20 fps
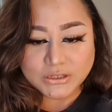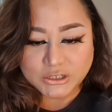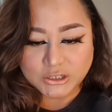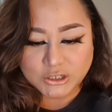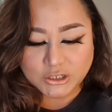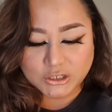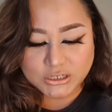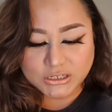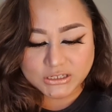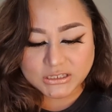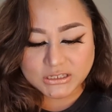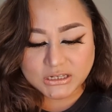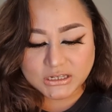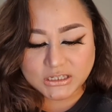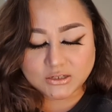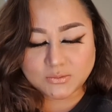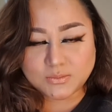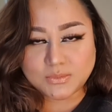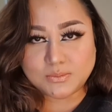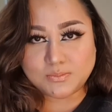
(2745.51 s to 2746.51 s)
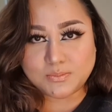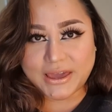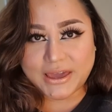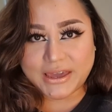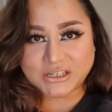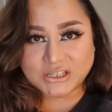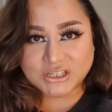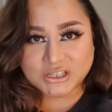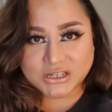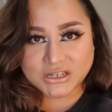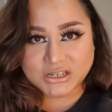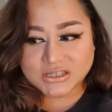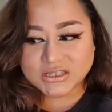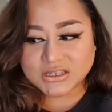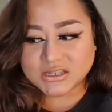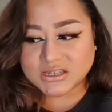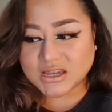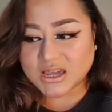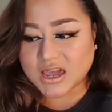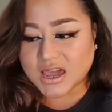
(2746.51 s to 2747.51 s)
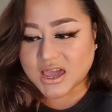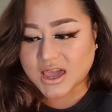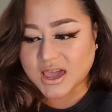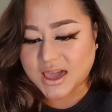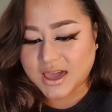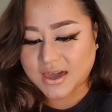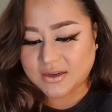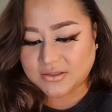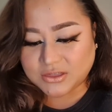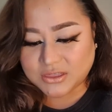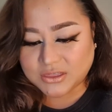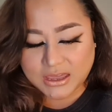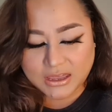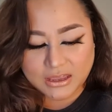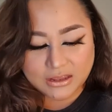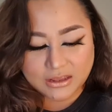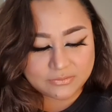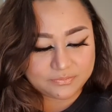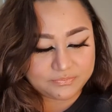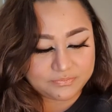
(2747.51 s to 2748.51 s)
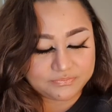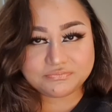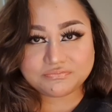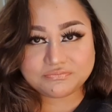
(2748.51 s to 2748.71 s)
You just need to be patient, and then